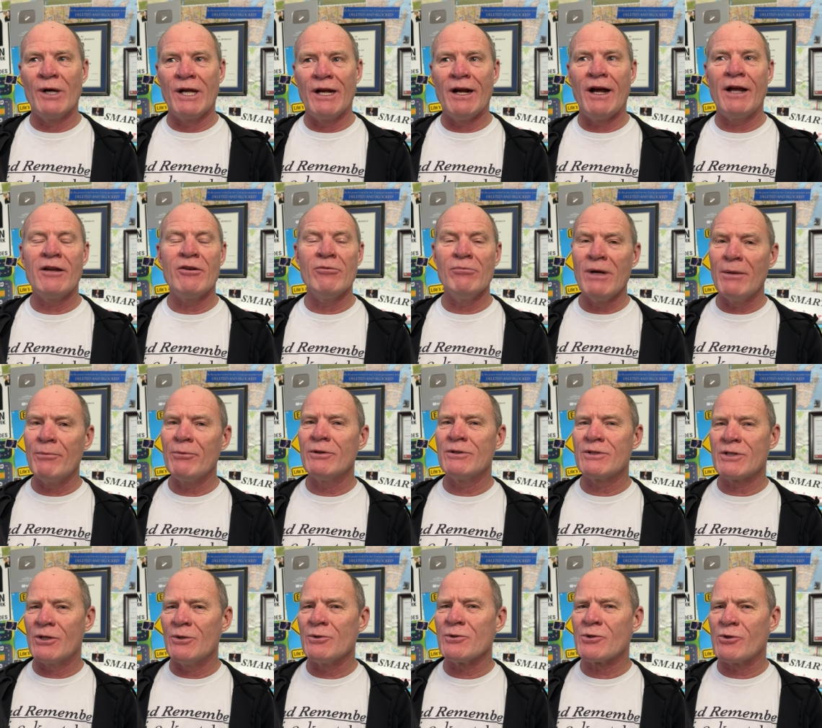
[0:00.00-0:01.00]
And I can remember
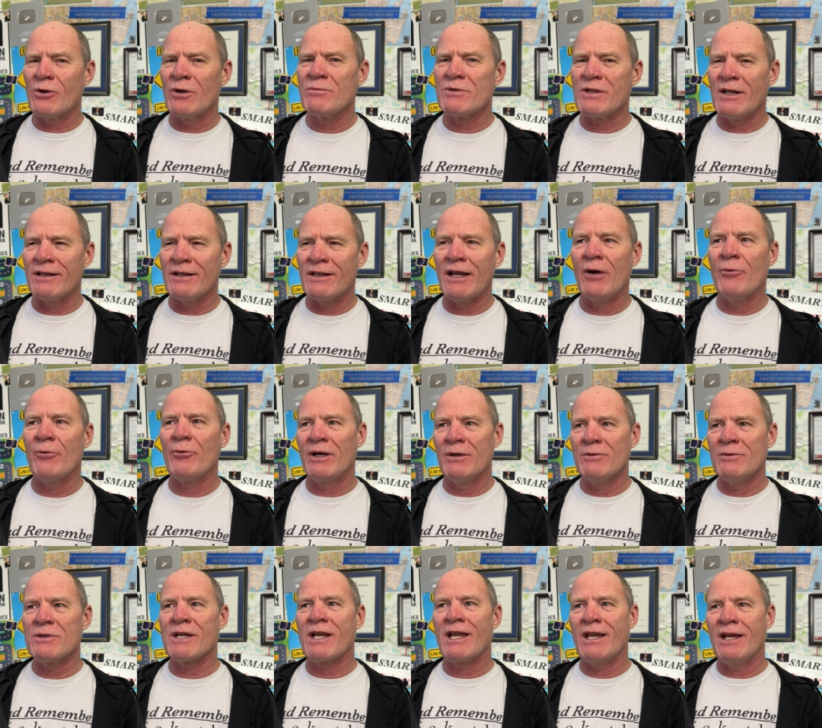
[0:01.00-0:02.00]
snowstorms like that when I
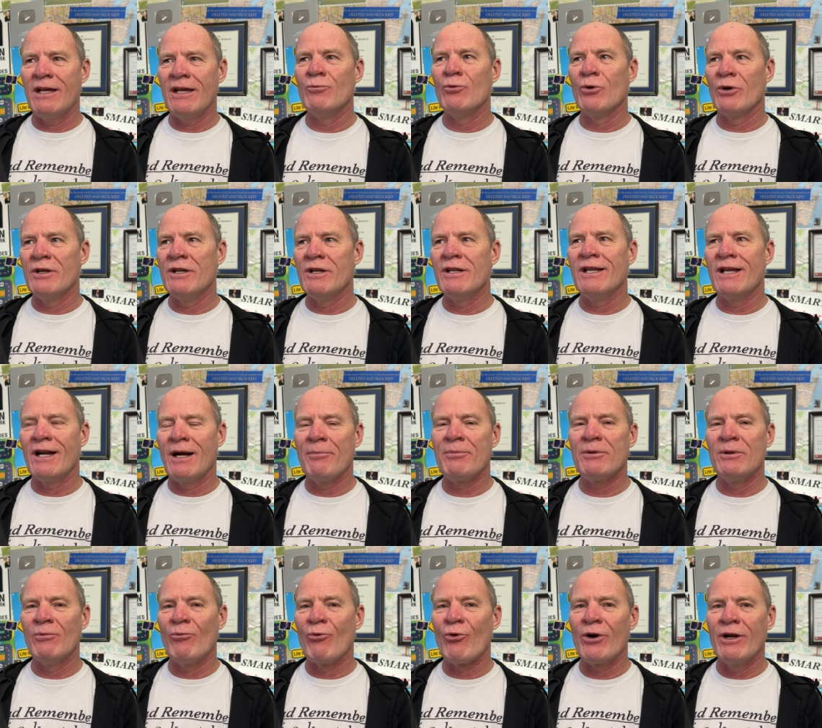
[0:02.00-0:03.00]
was a kid, where you'd get up in
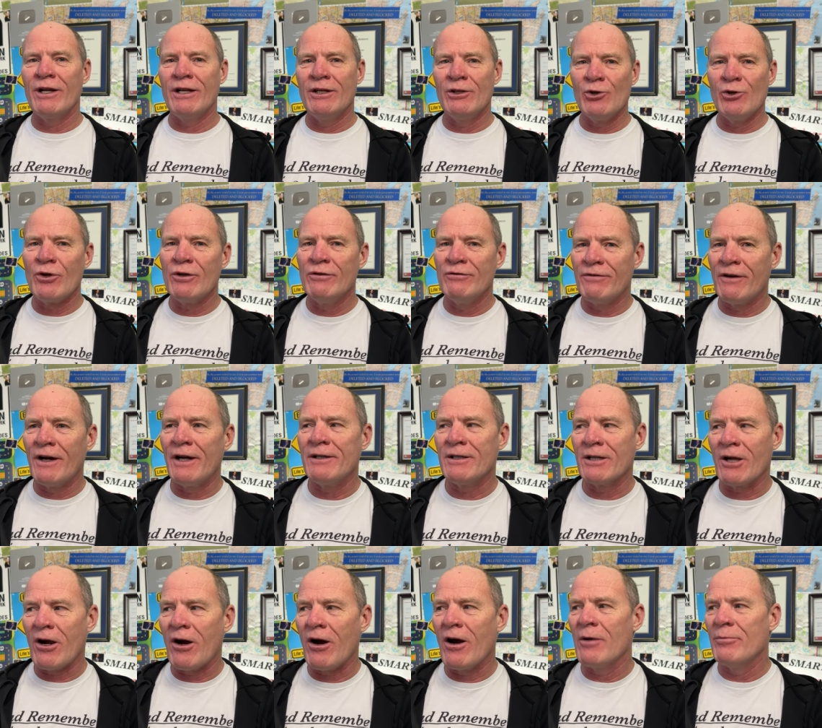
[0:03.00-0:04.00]
the morning and you couldn't find the
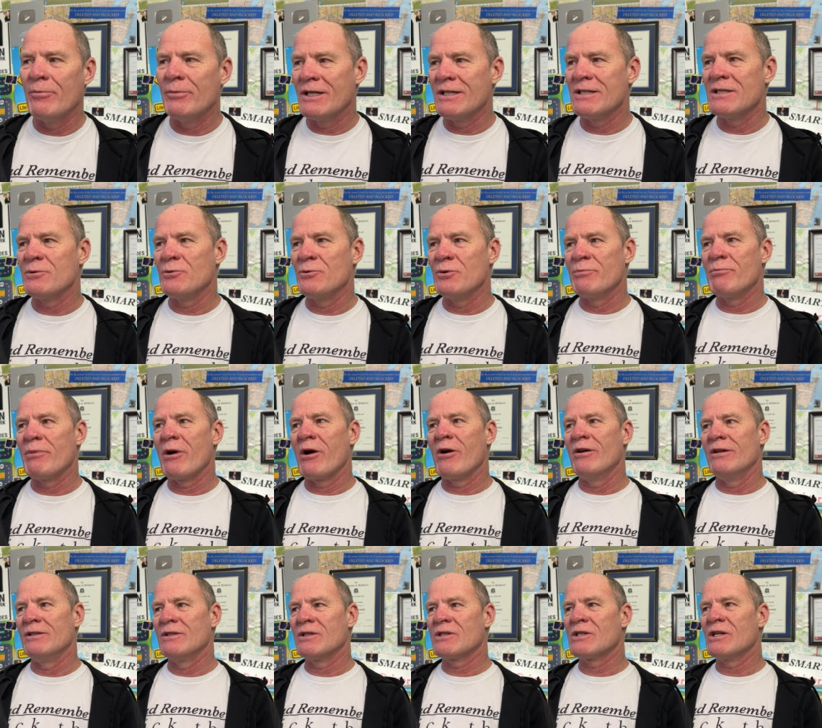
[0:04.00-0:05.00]
car because it was
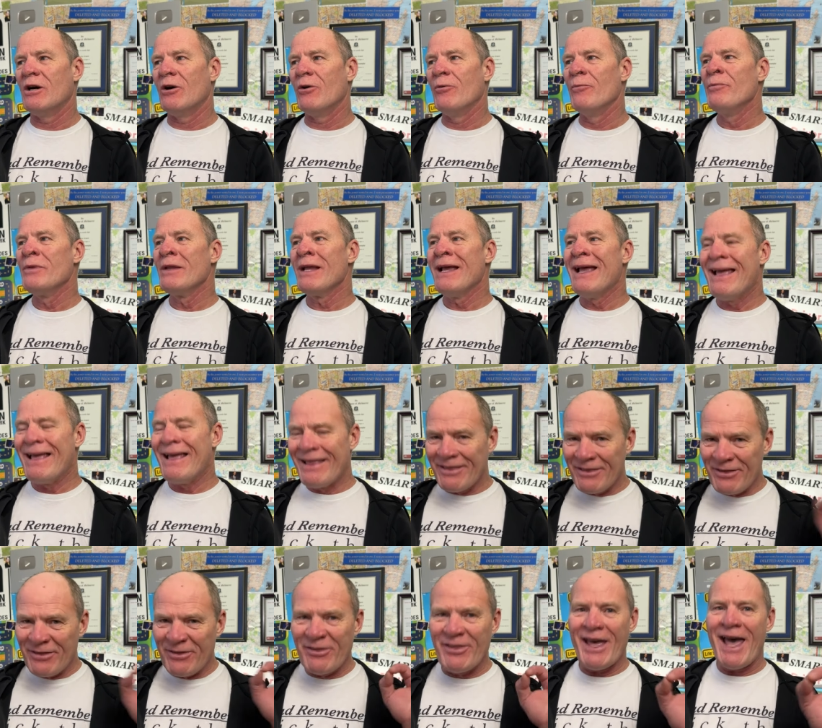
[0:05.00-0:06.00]
buried in snow.
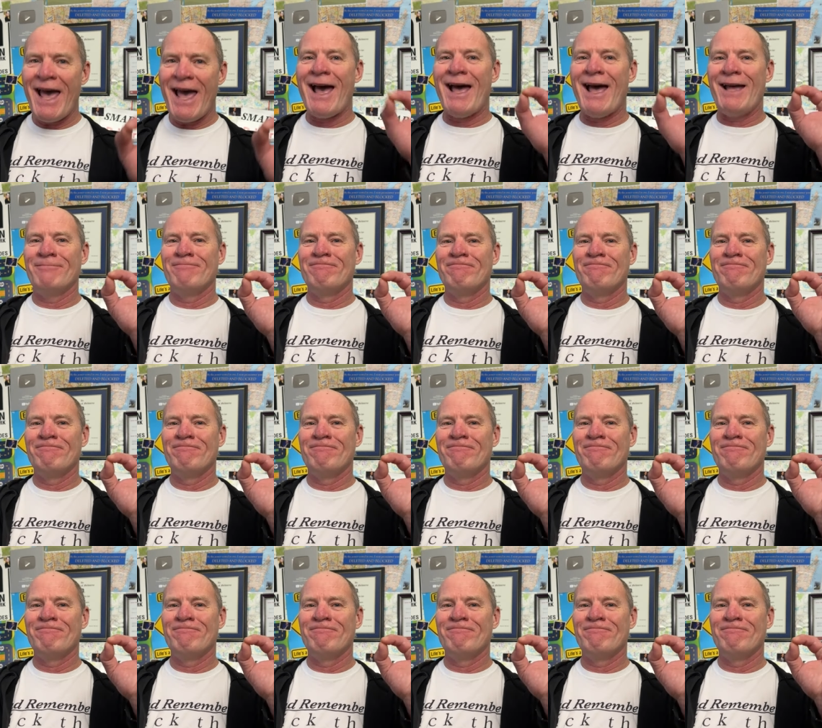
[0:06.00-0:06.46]
That,